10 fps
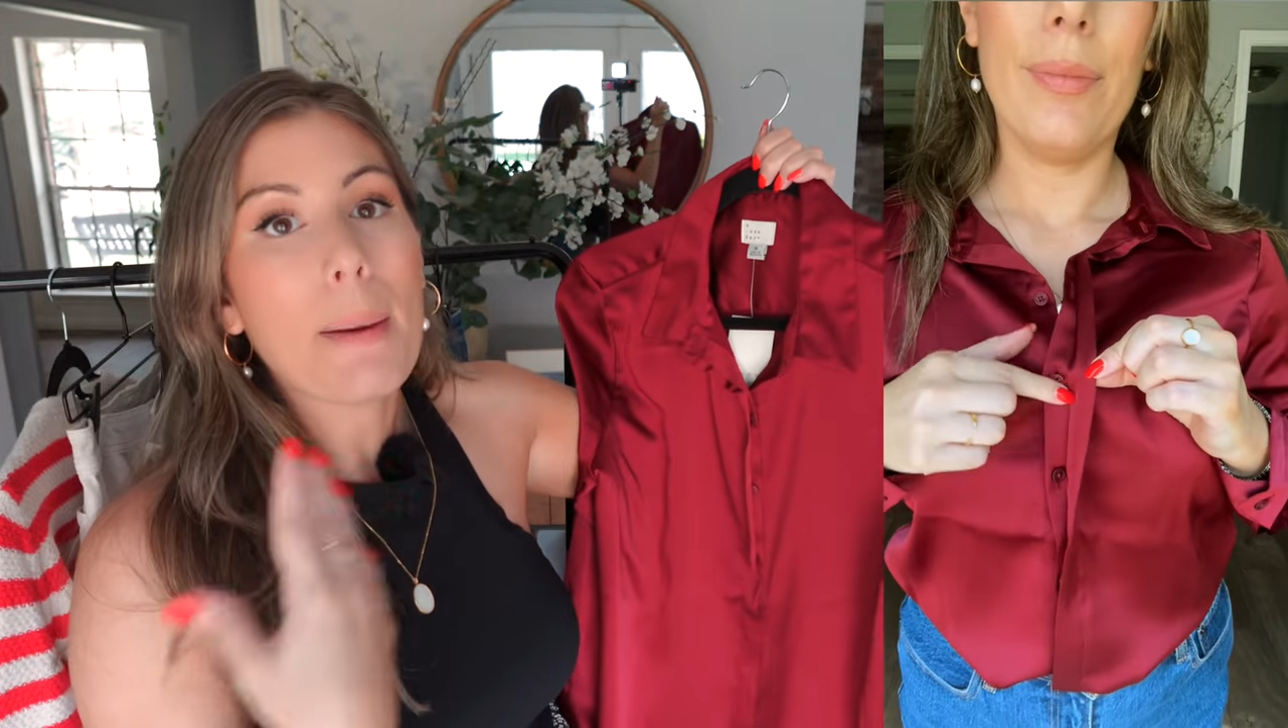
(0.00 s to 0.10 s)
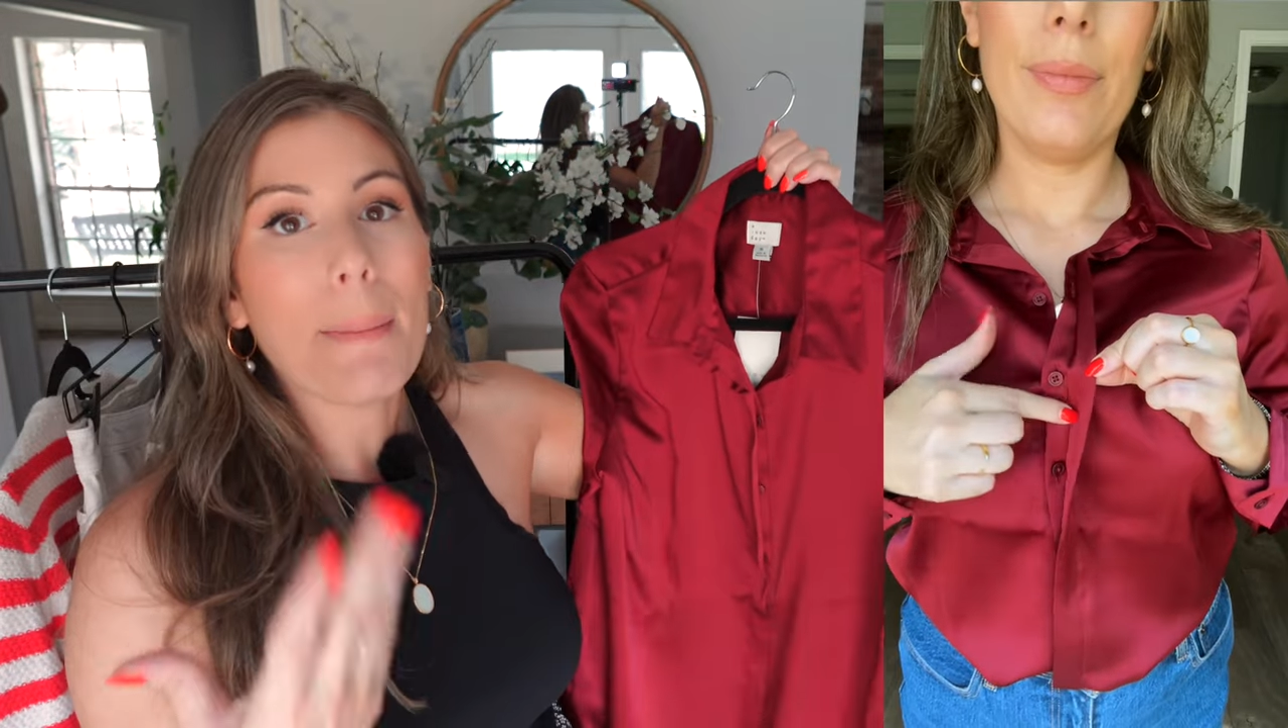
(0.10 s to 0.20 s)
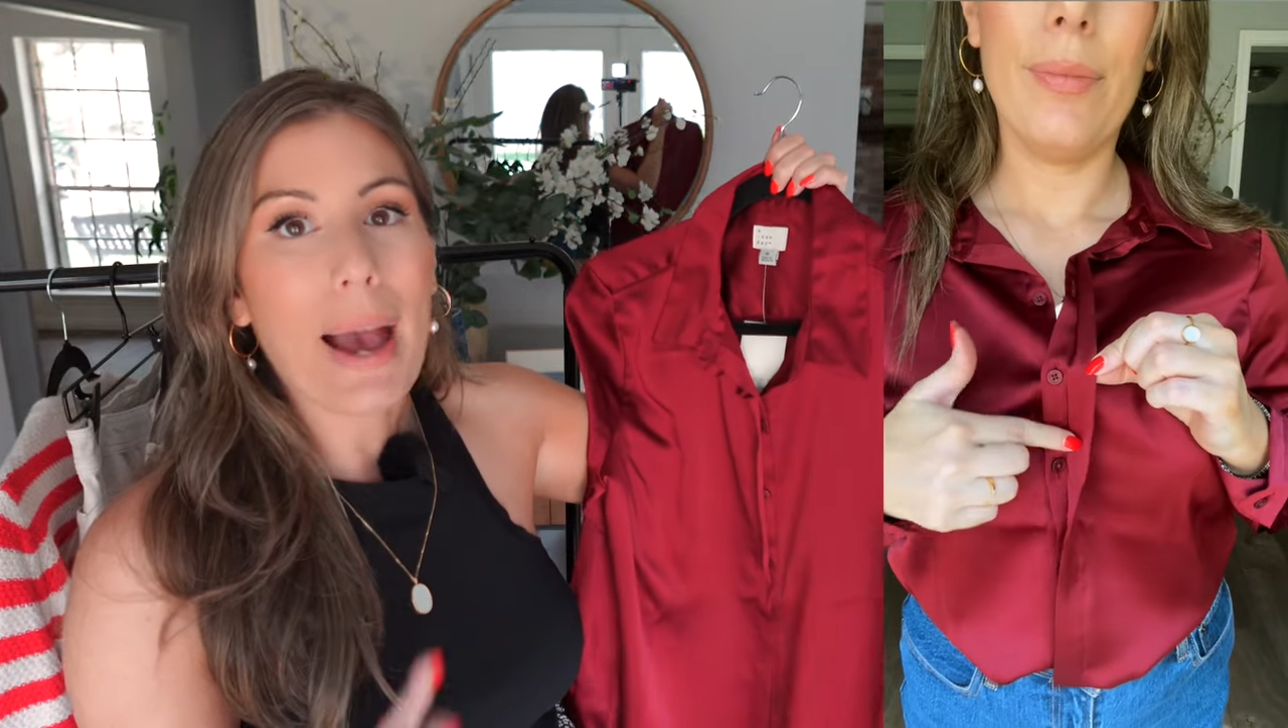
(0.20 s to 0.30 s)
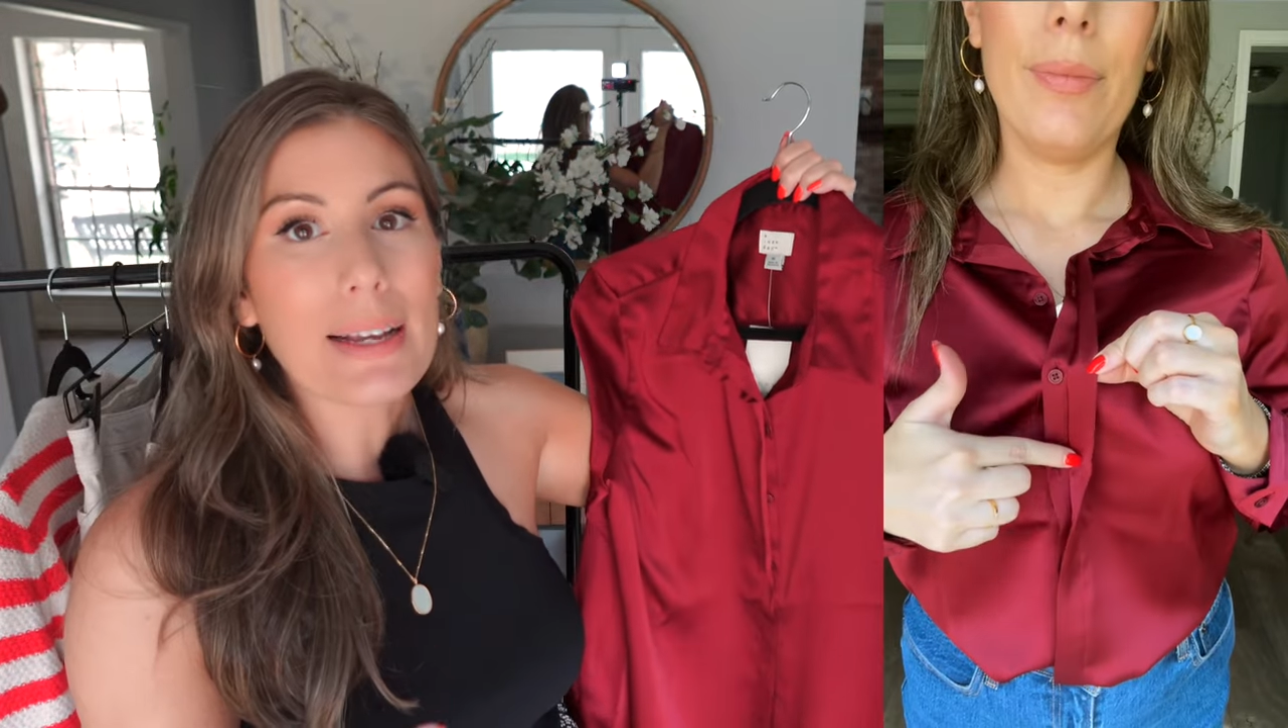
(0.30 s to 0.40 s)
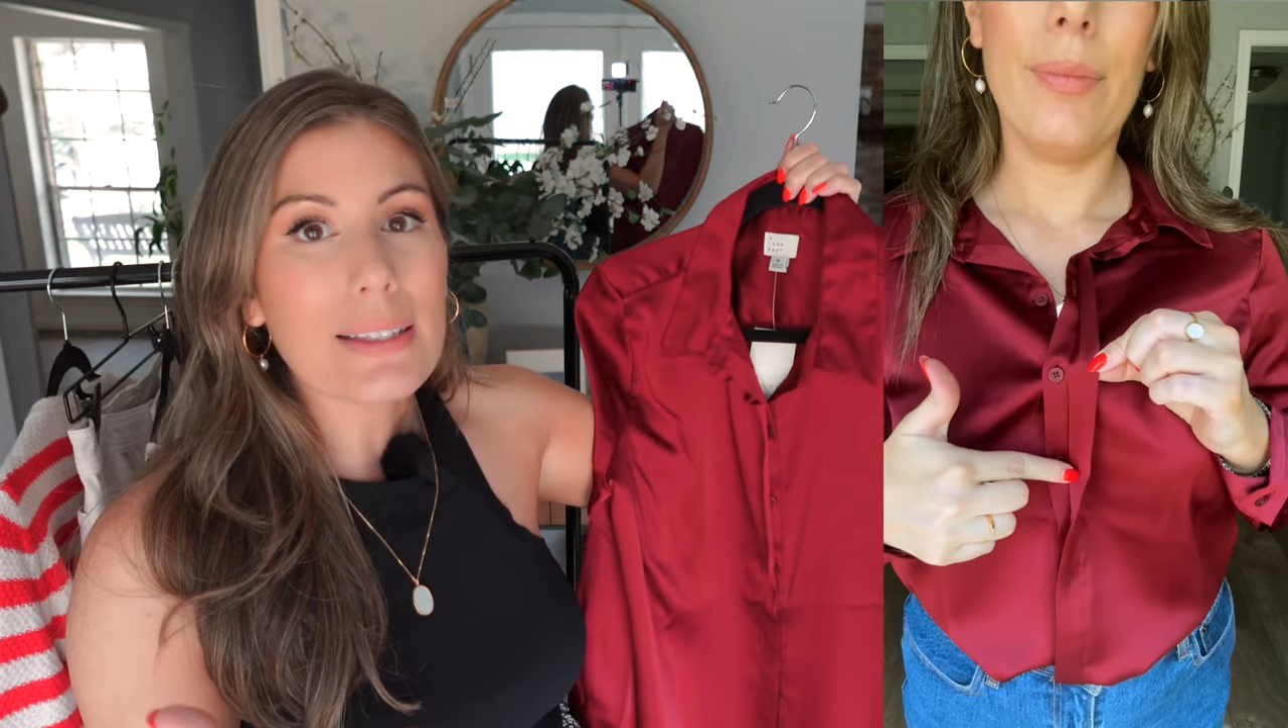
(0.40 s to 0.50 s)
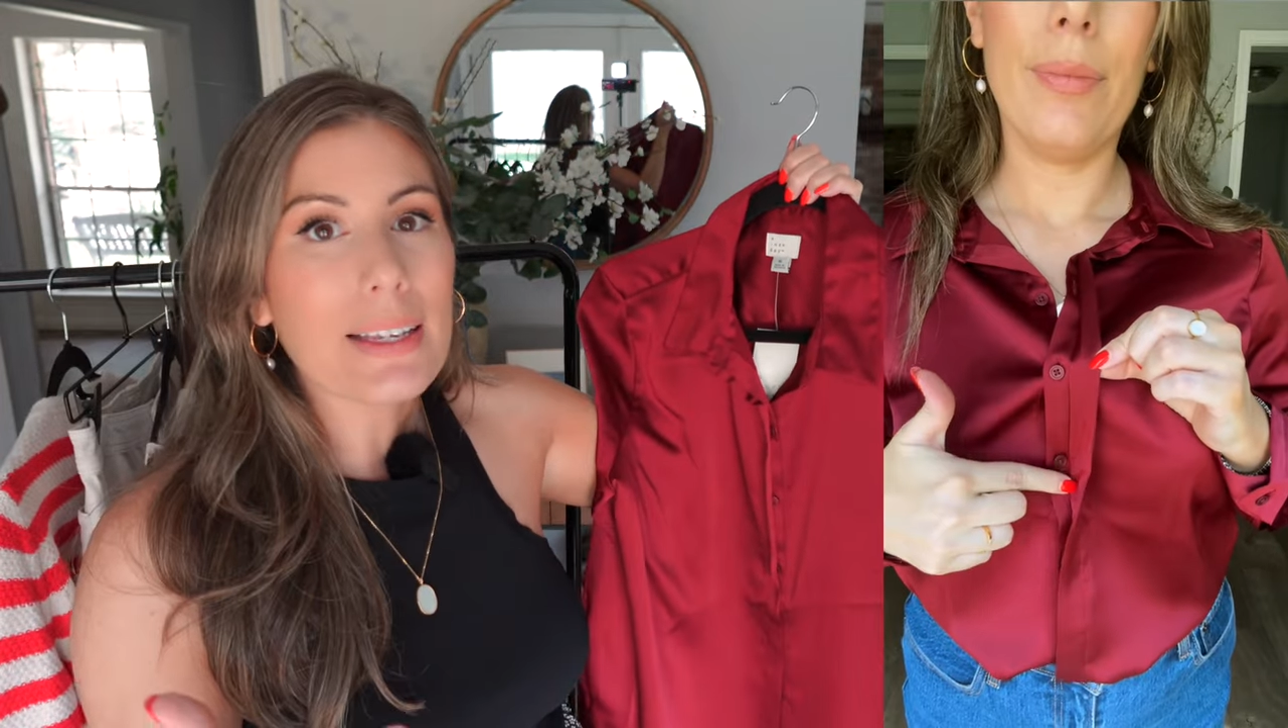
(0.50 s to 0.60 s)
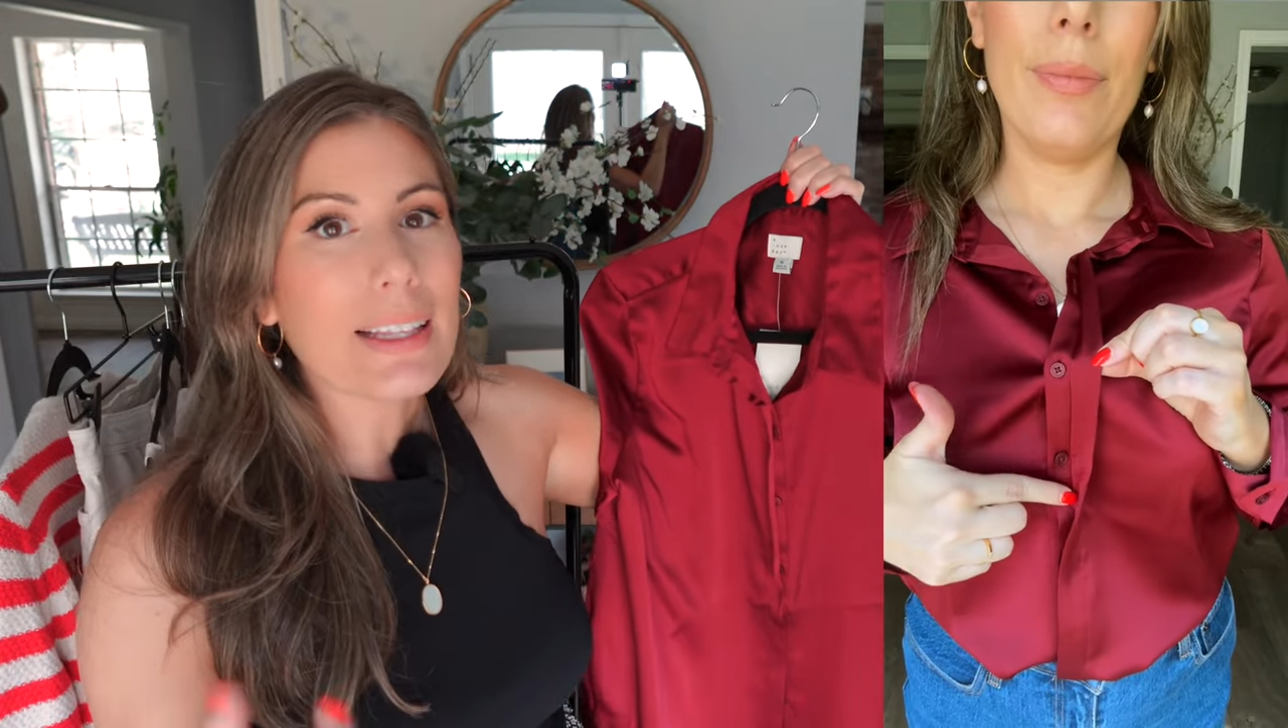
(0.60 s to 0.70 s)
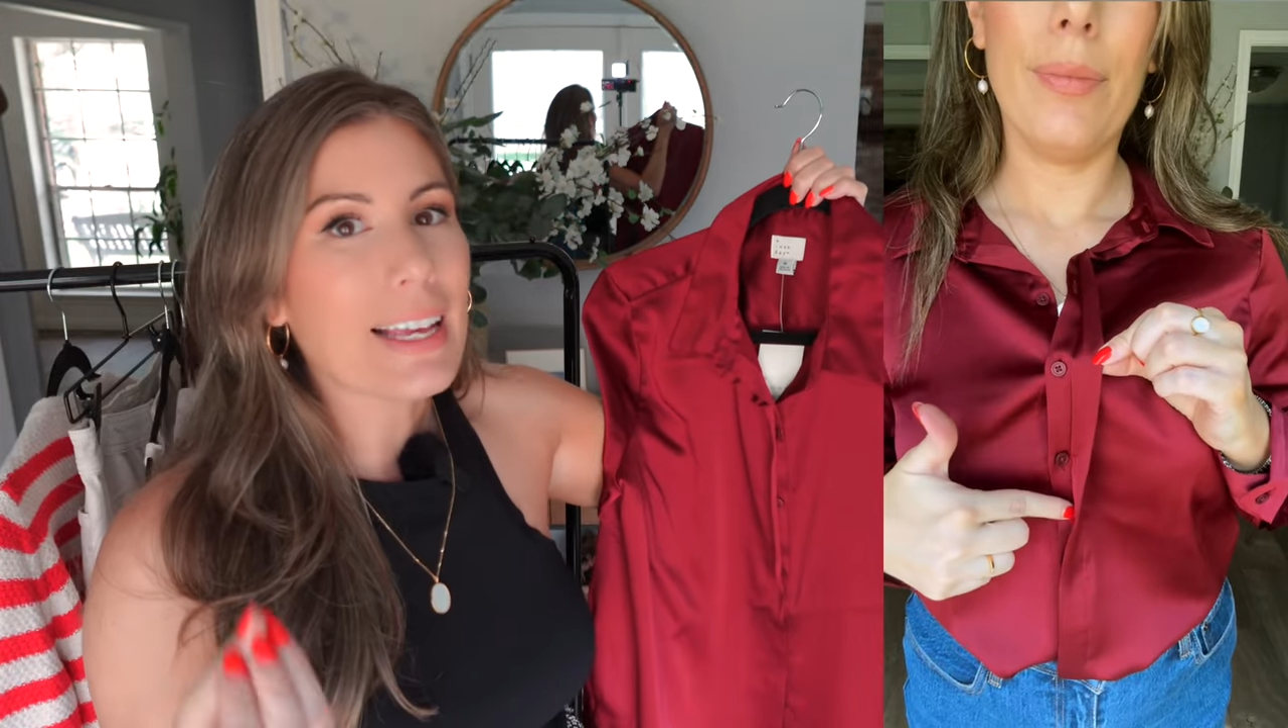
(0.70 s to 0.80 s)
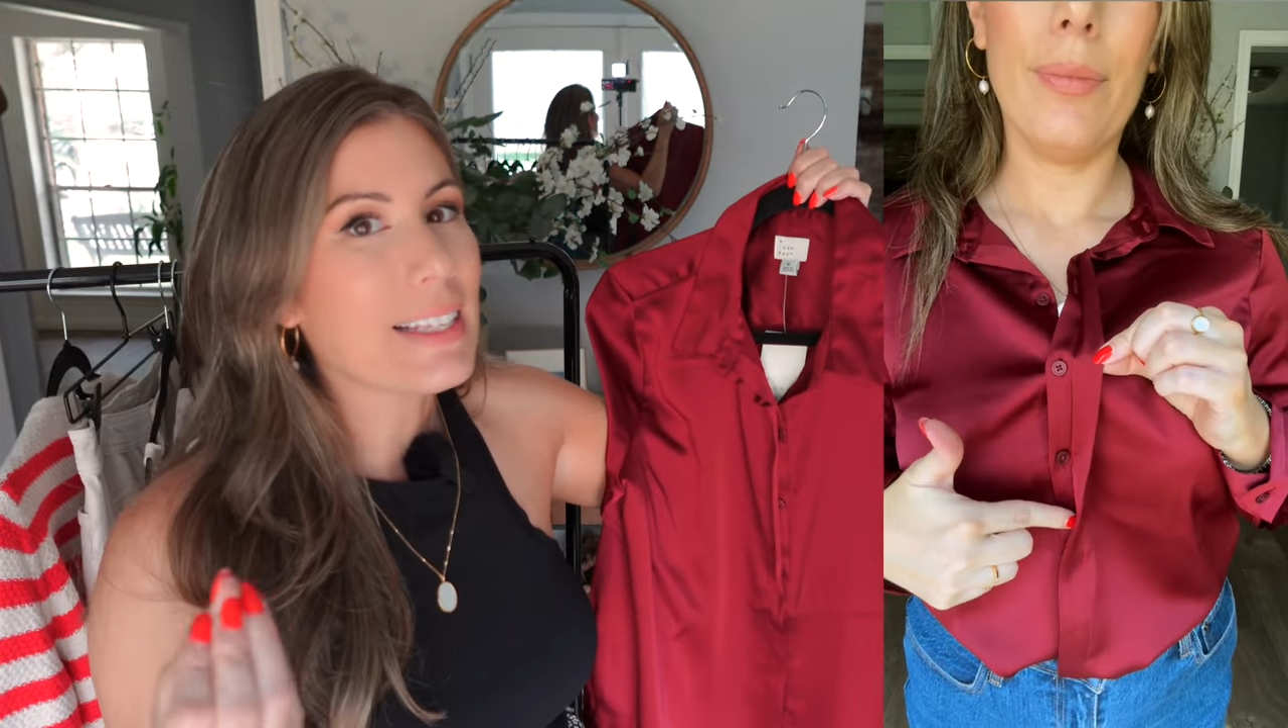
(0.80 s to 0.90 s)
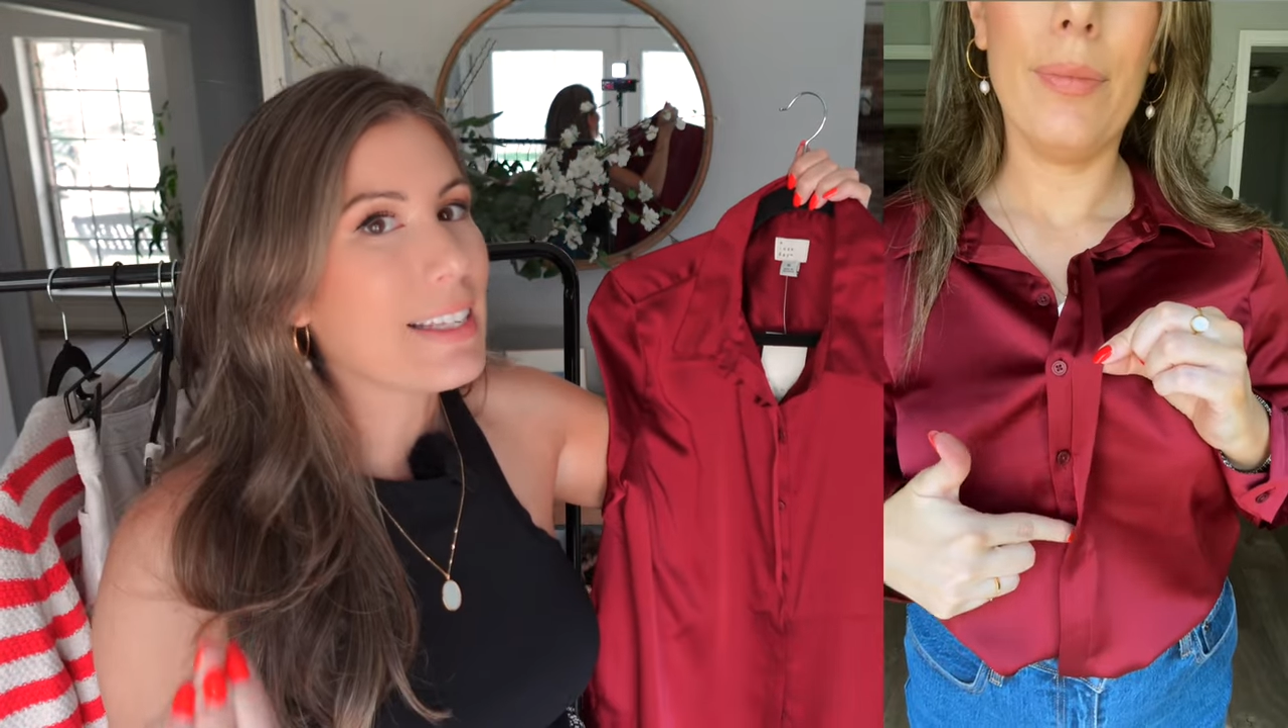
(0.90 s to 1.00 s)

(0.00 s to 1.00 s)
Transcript: maxi like